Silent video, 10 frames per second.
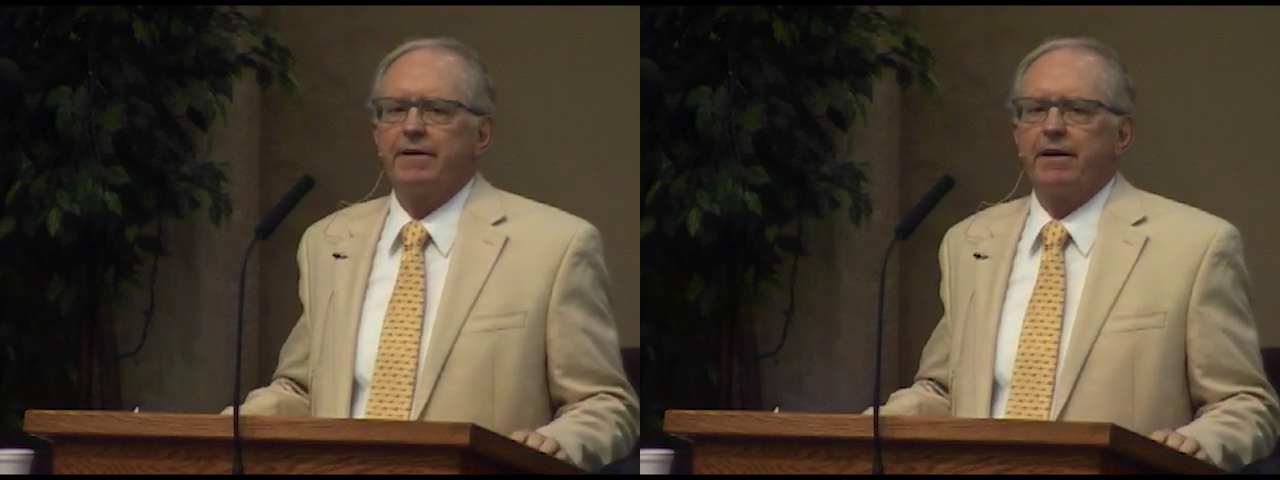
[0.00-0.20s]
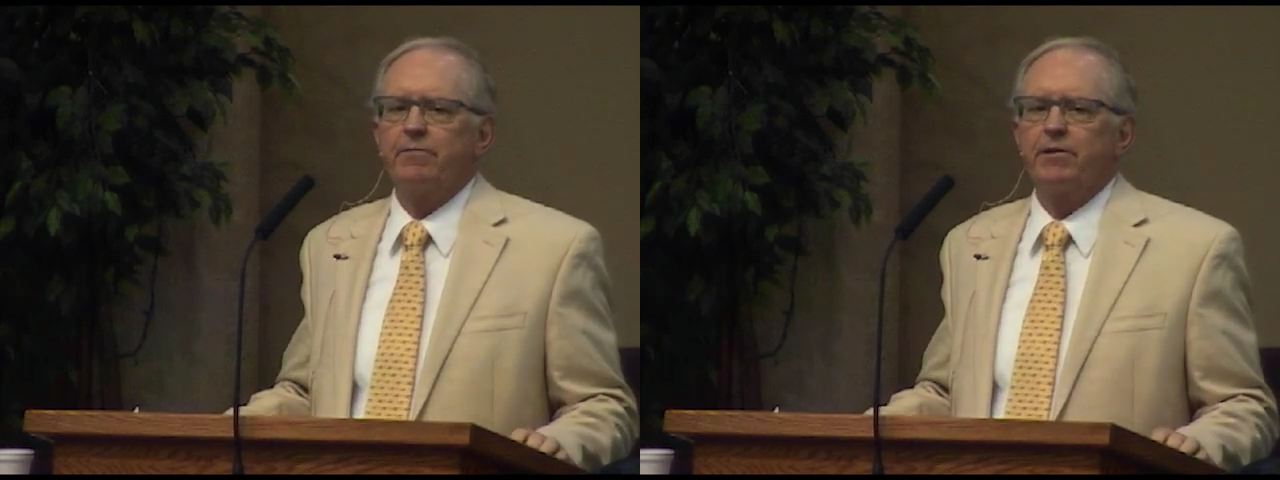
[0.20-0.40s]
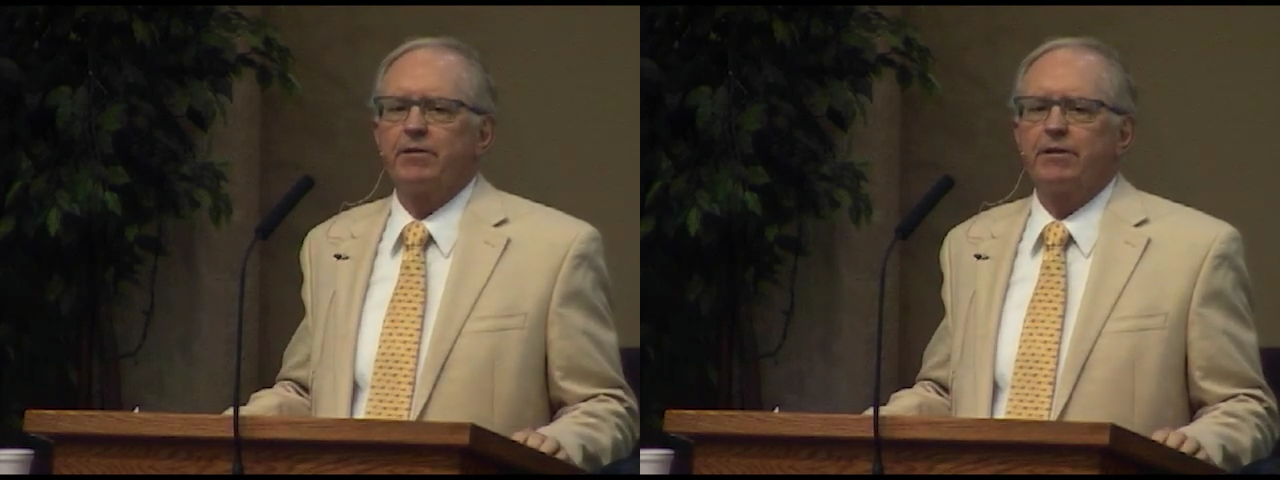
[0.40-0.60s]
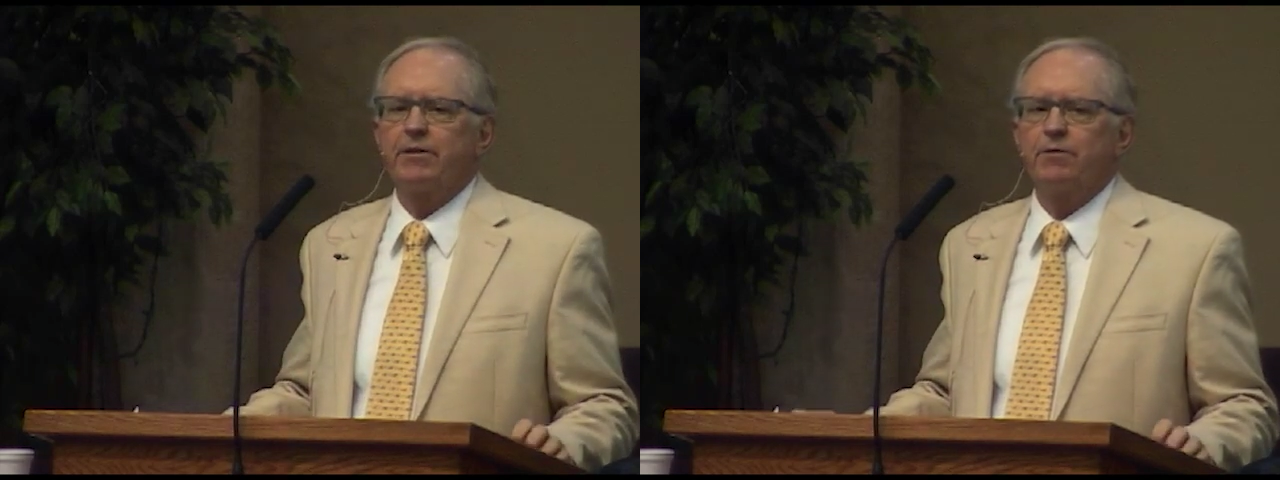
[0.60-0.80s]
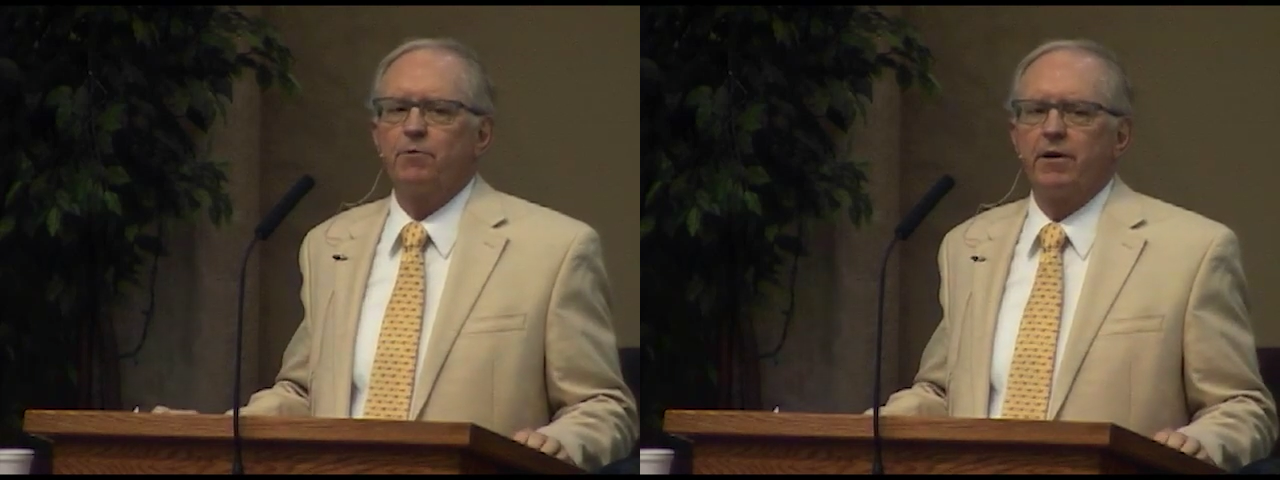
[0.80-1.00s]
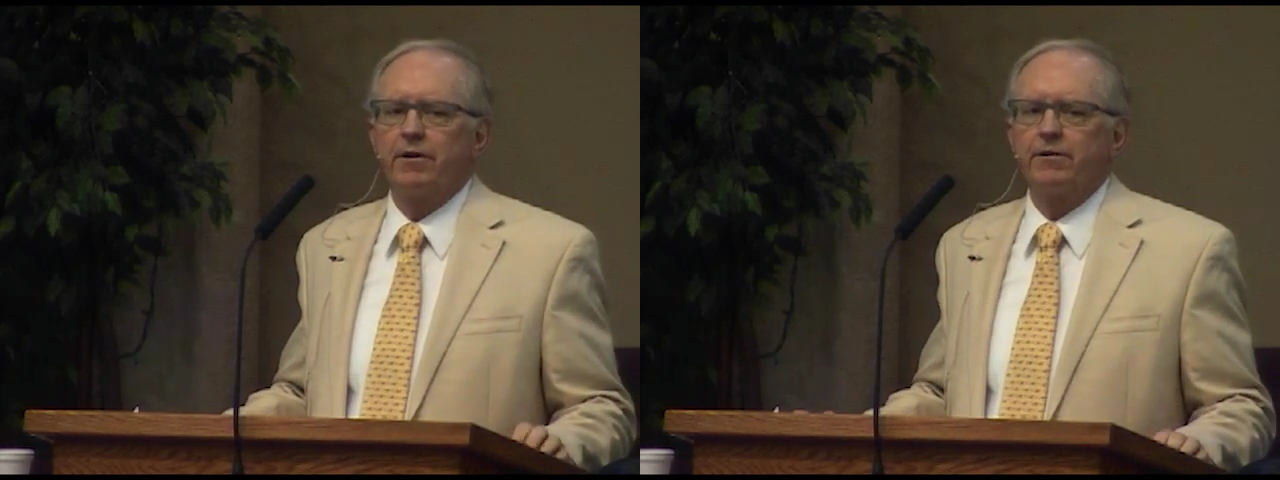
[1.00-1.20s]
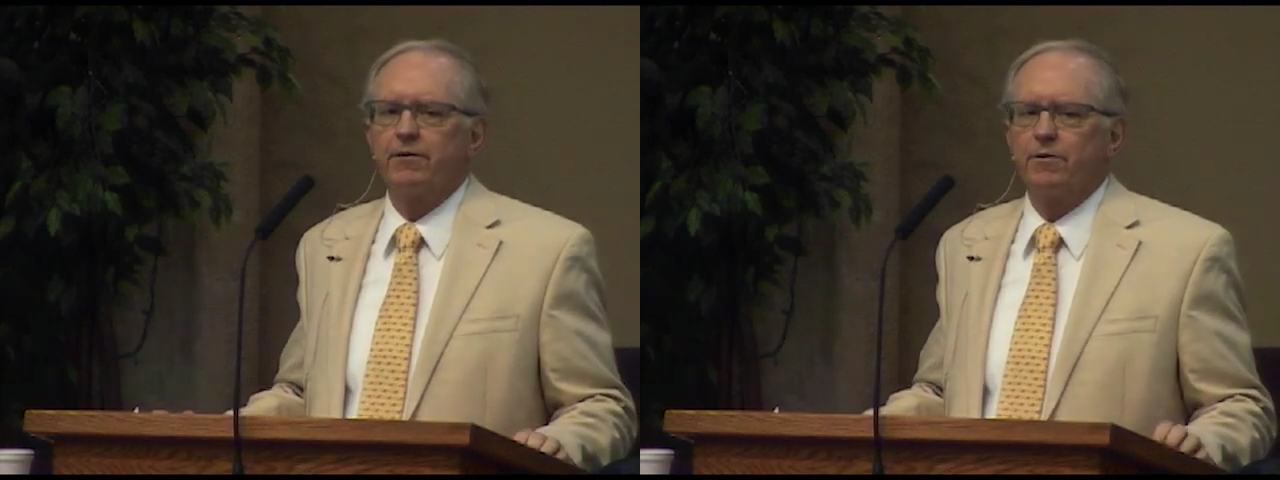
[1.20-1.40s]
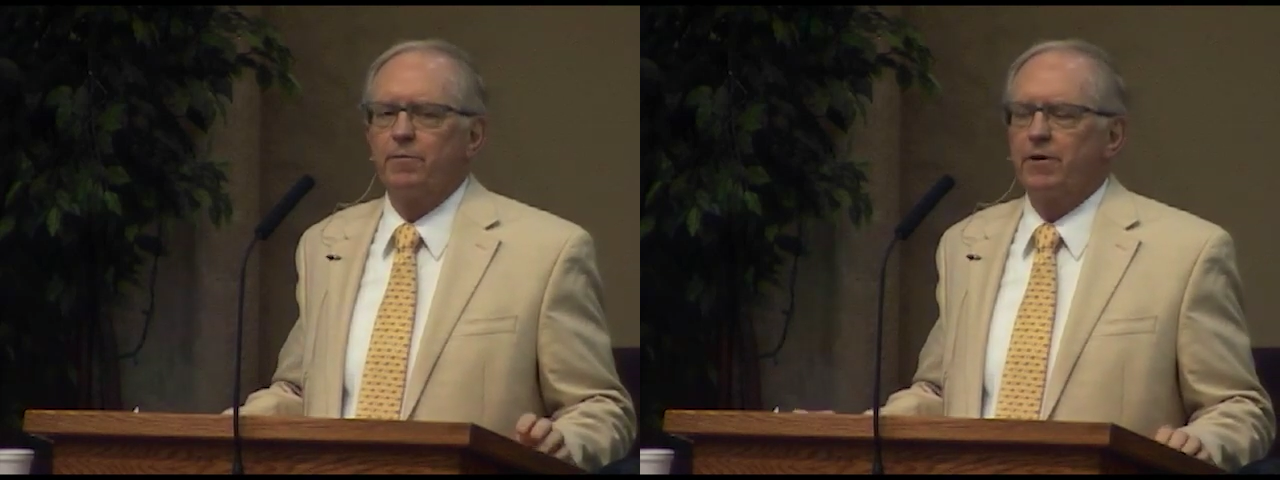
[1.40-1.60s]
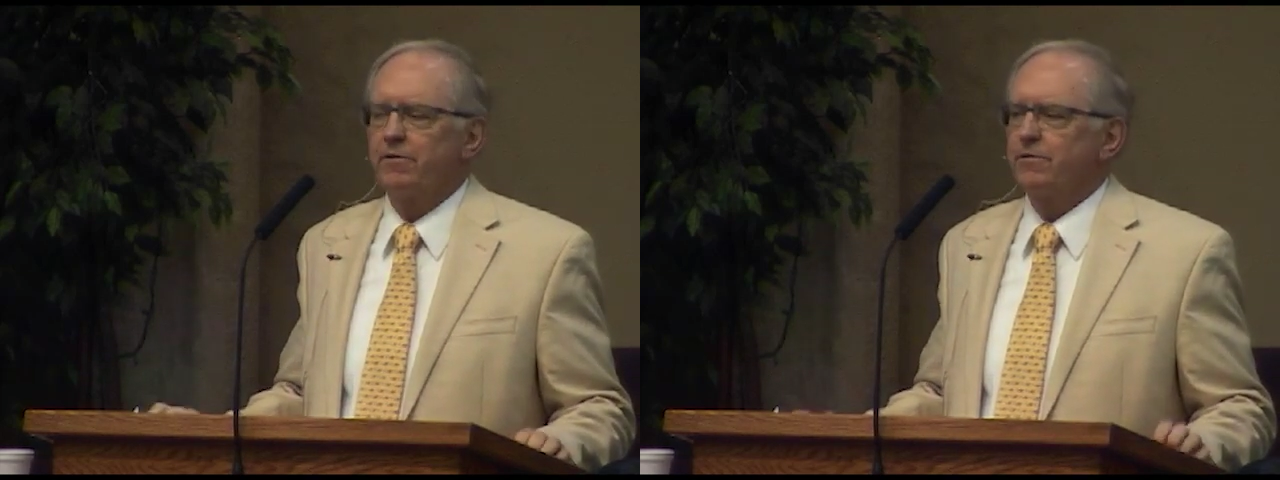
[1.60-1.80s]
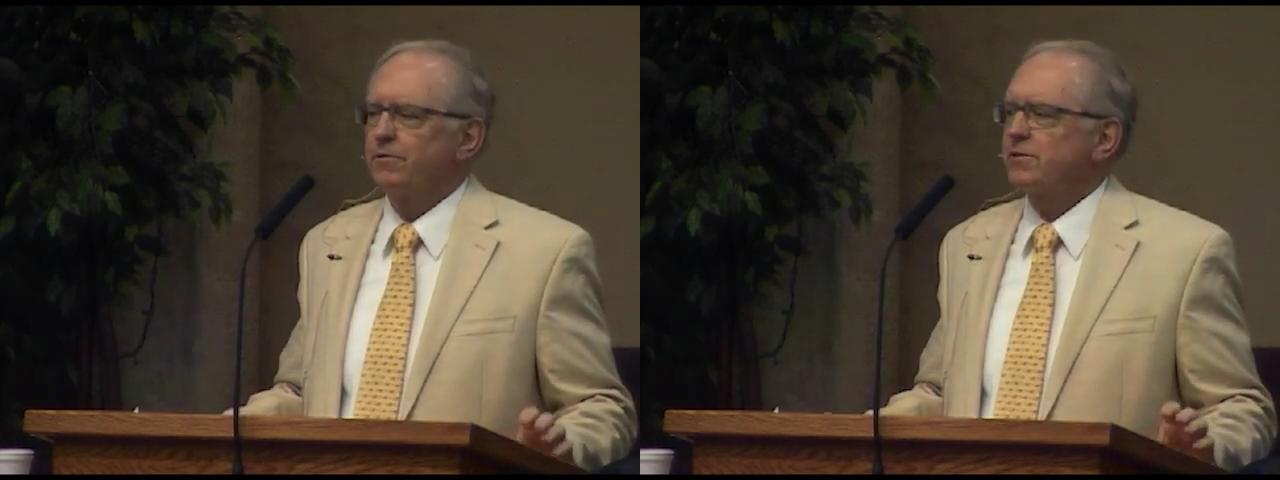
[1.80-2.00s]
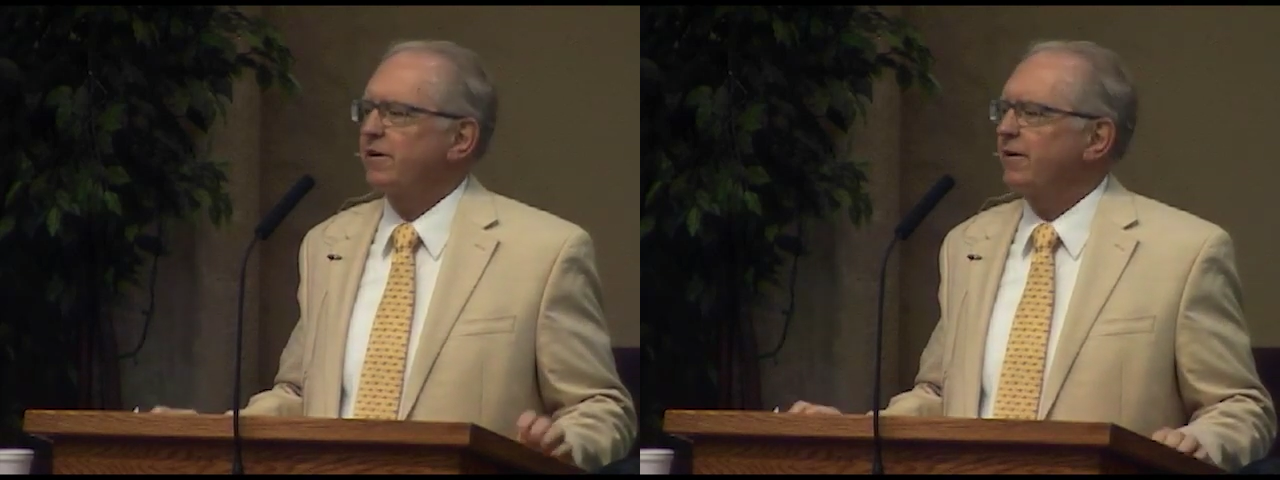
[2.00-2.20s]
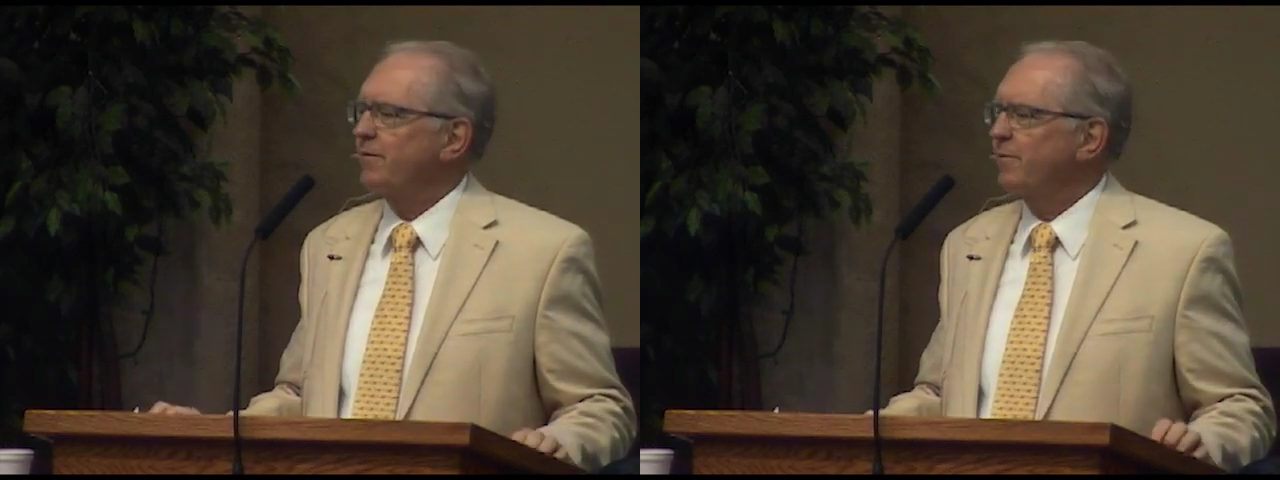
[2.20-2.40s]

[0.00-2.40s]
everything you wanted to know about Noah's Ark,